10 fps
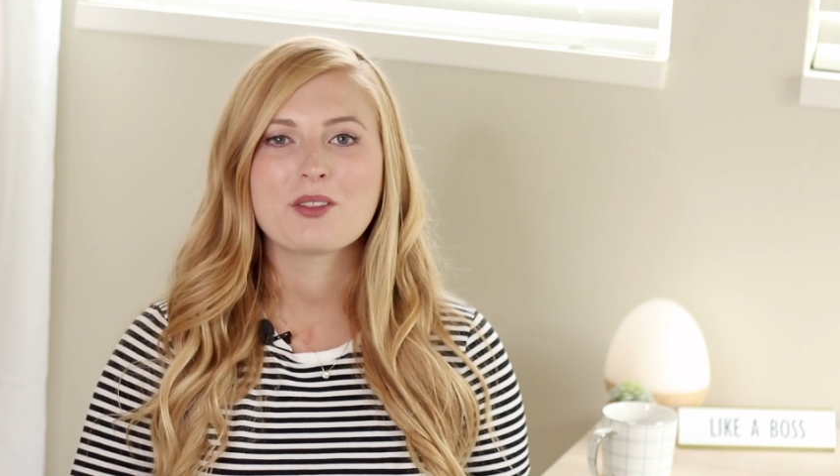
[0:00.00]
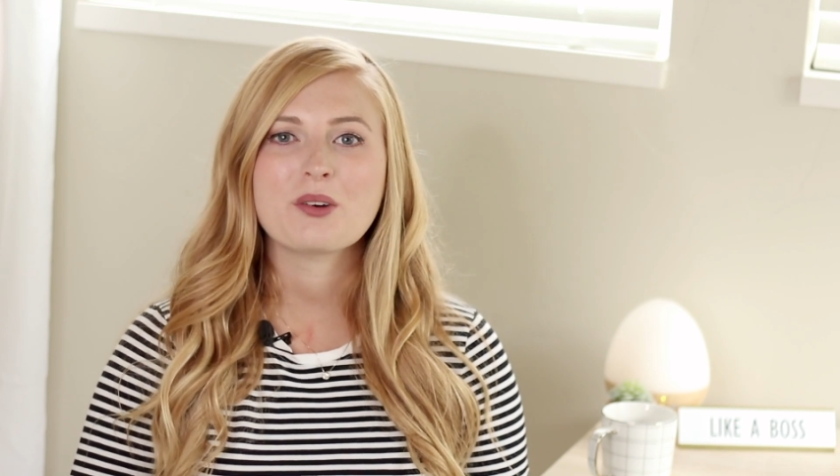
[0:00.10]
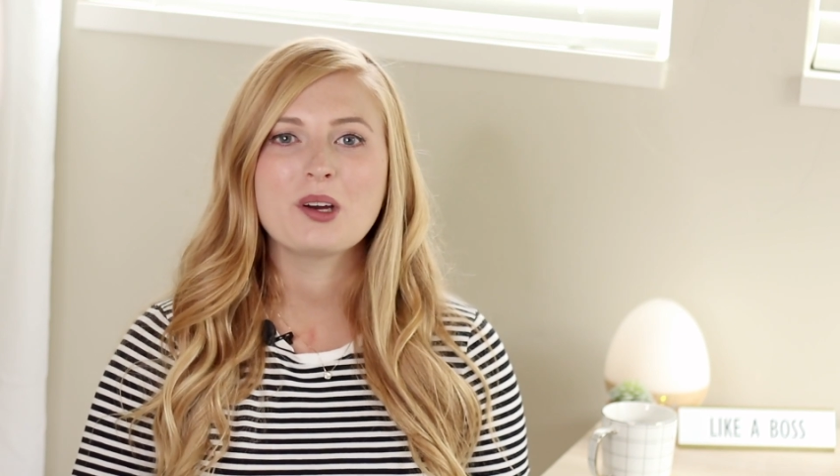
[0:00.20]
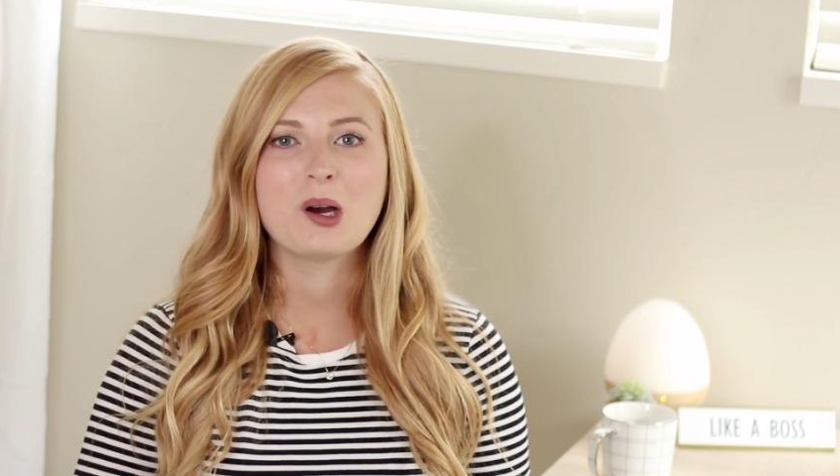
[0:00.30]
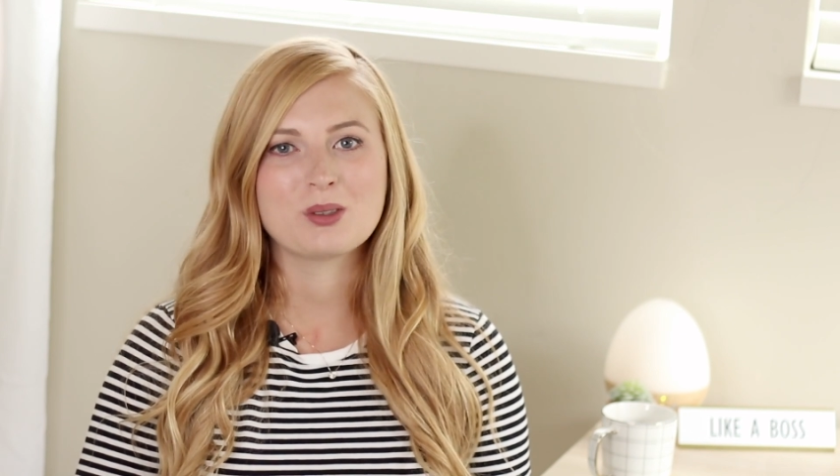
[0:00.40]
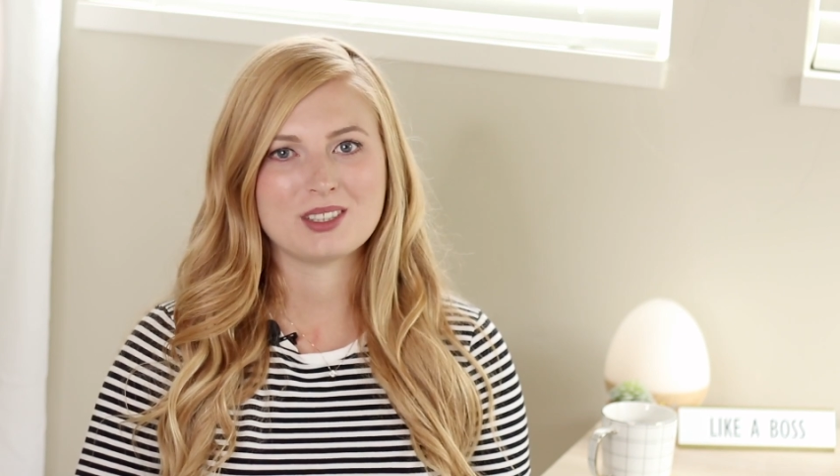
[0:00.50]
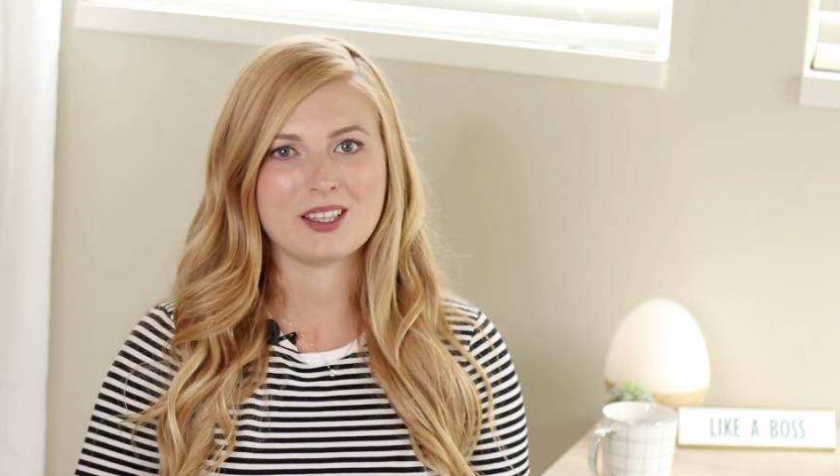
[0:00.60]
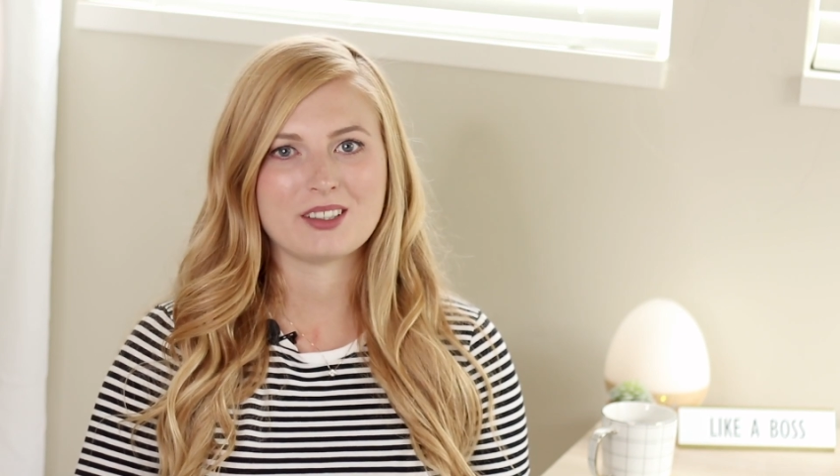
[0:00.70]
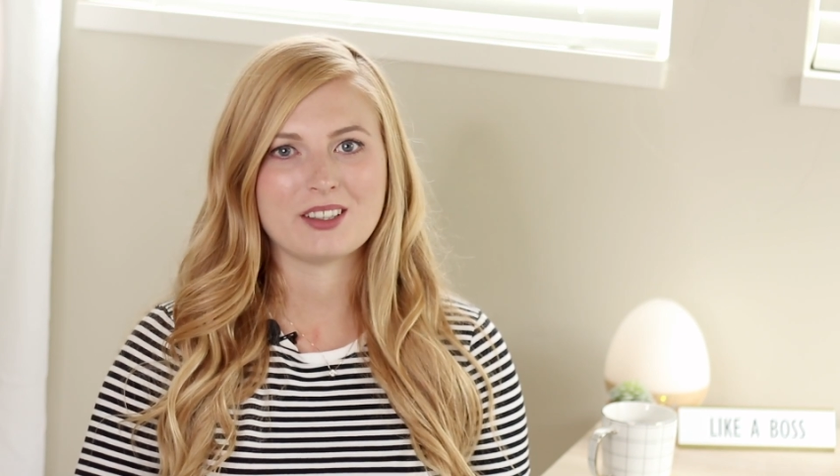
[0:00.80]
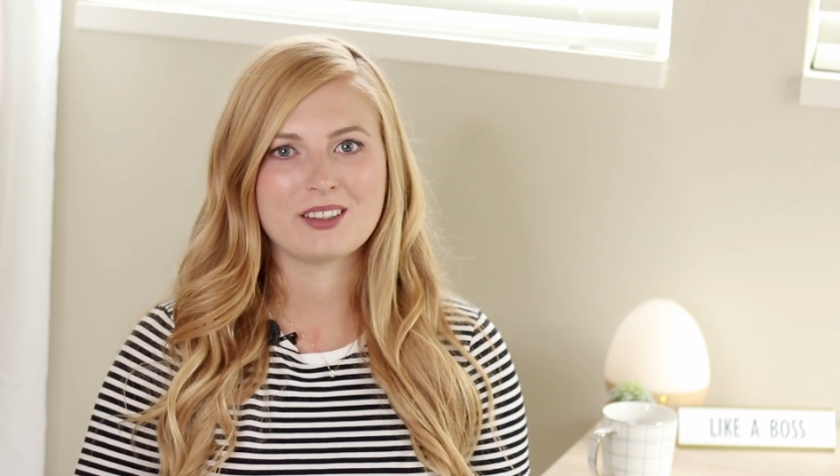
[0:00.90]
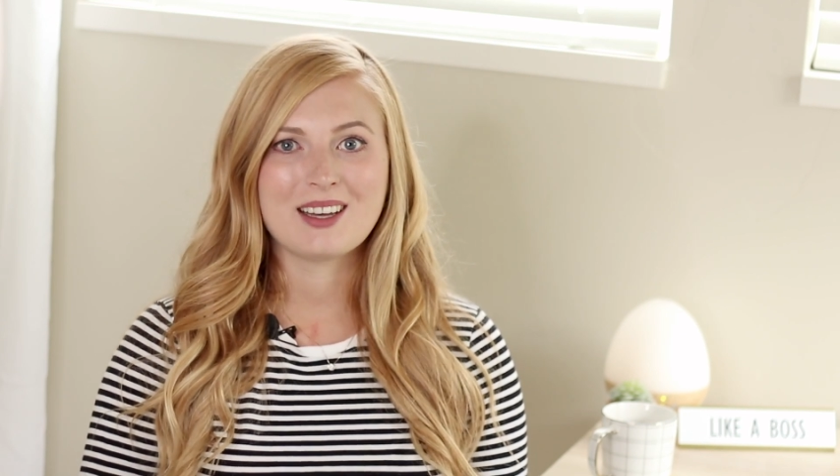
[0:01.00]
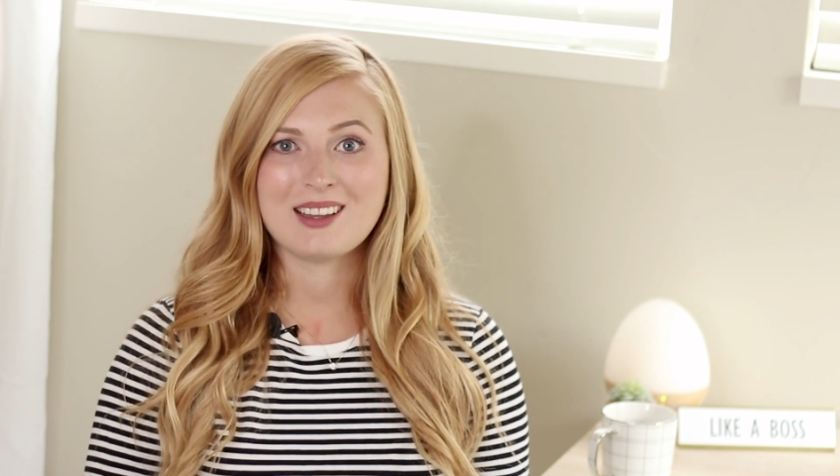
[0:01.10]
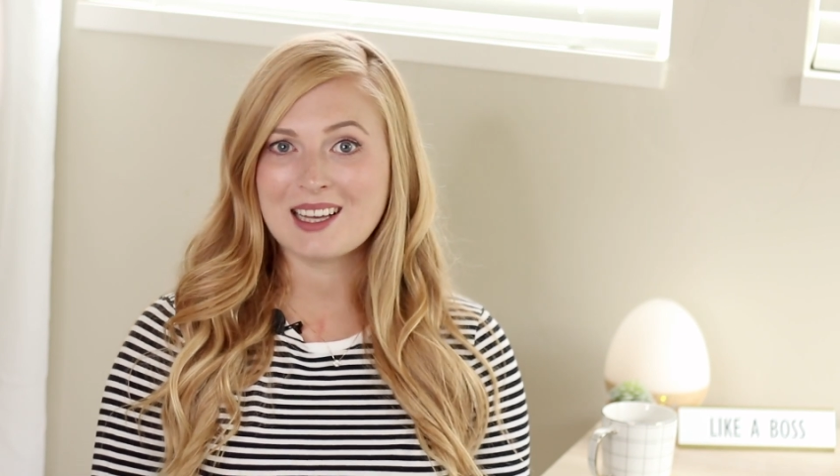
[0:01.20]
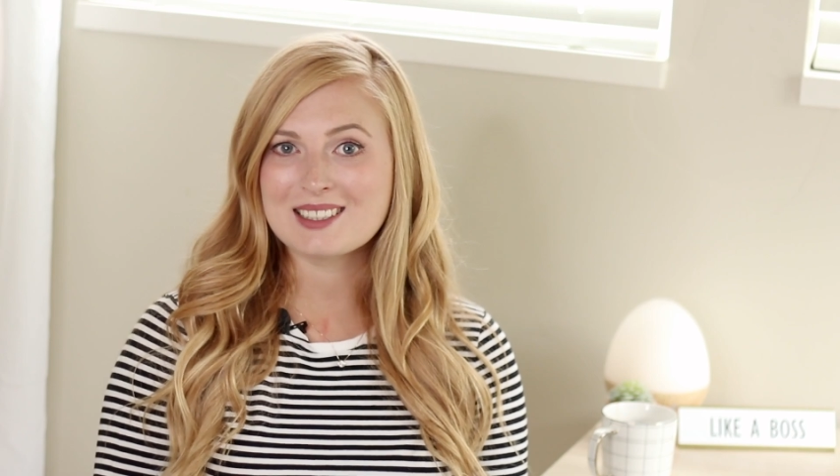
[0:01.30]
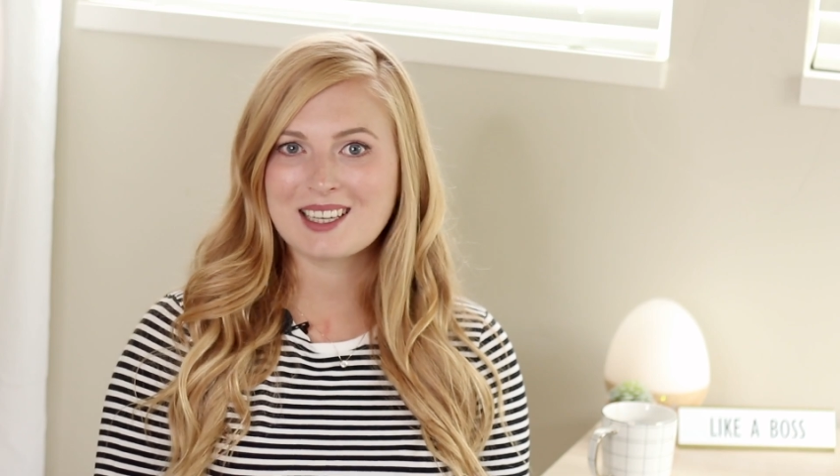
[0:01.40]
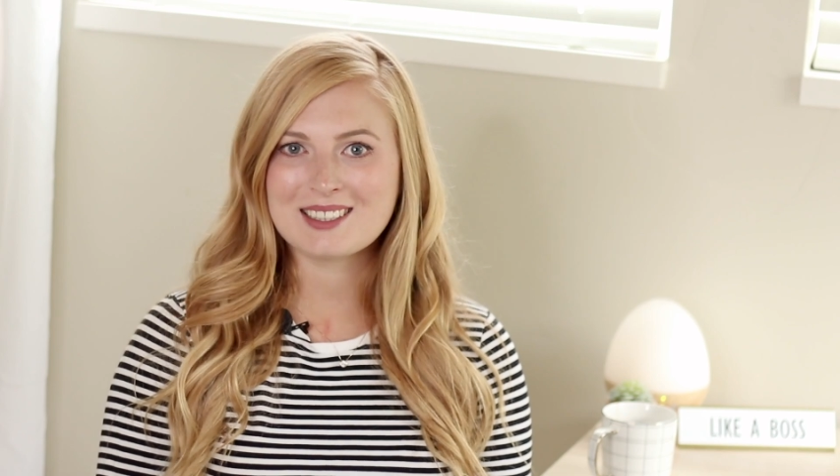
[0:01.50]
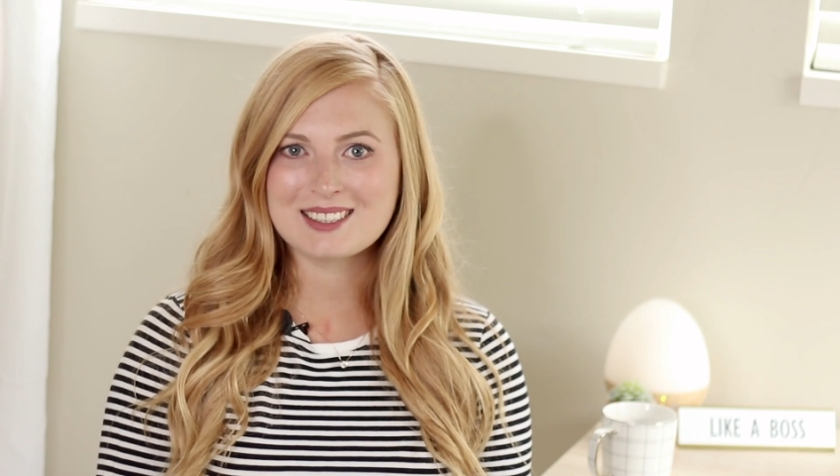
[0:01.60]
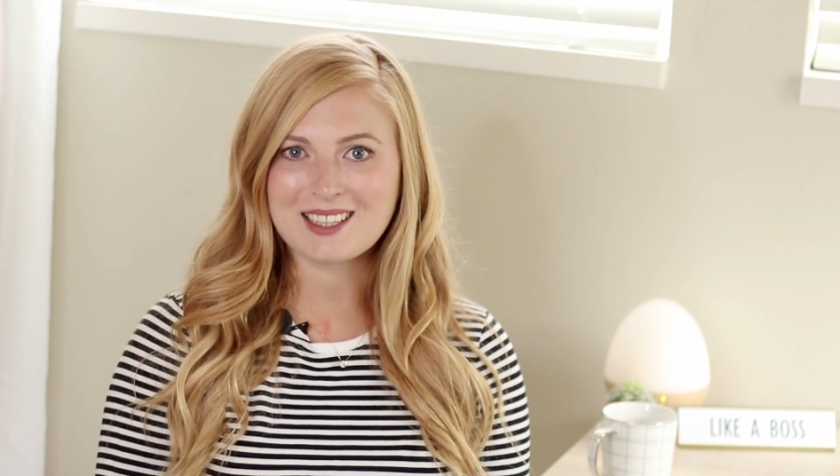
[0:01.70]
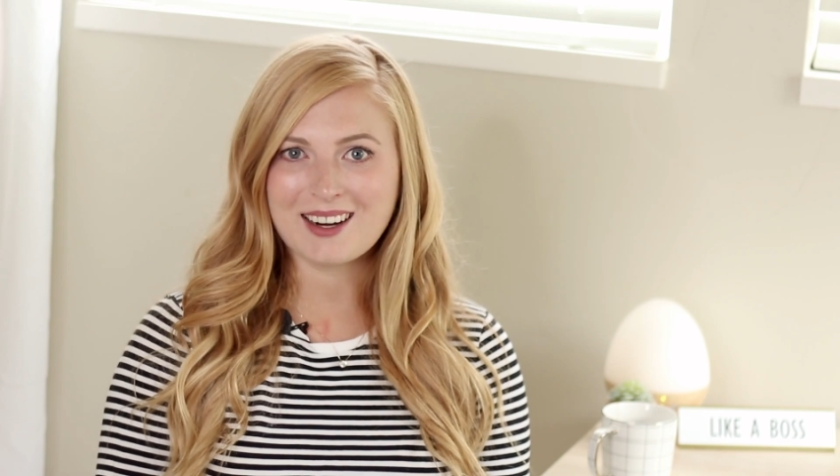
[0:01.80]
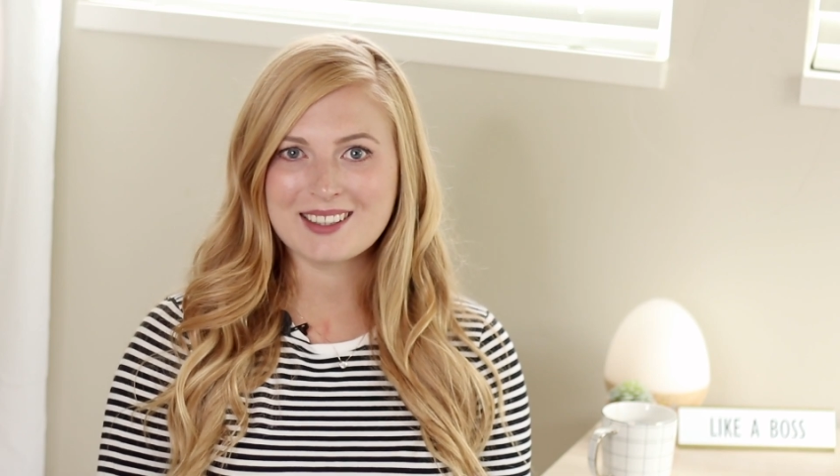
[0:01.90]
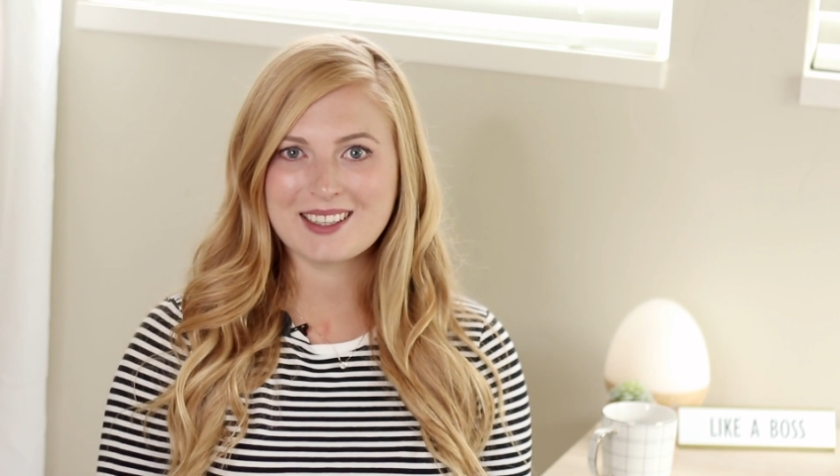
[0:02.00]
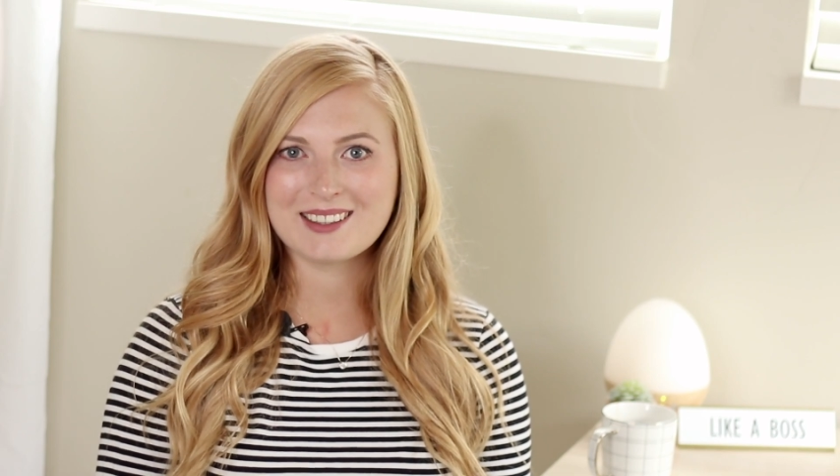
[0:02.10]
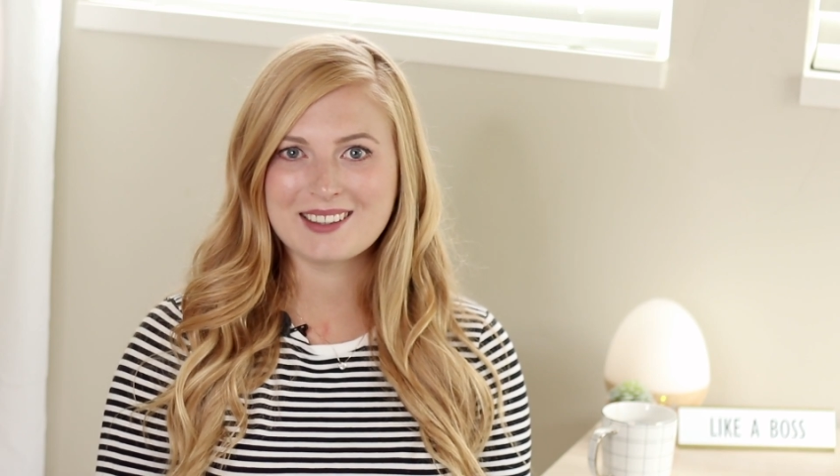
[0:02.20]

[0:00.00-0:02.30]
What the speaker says: through Hostinger. Let's get started.